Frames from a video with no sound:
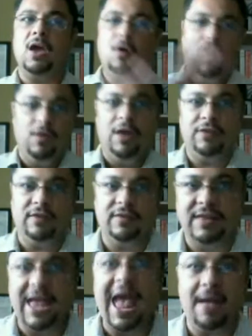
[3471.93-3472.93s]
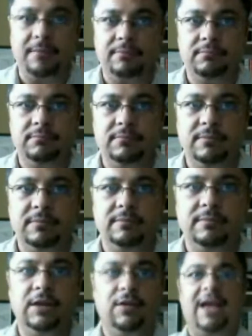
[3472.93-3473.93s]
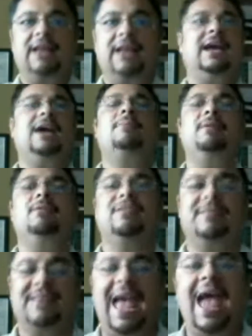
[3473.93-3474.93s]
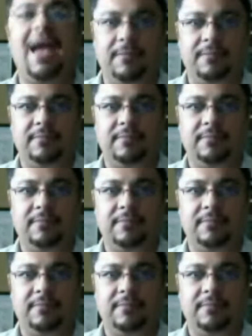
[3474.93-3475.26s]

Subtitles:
oh, that's a scam. That company was a scam.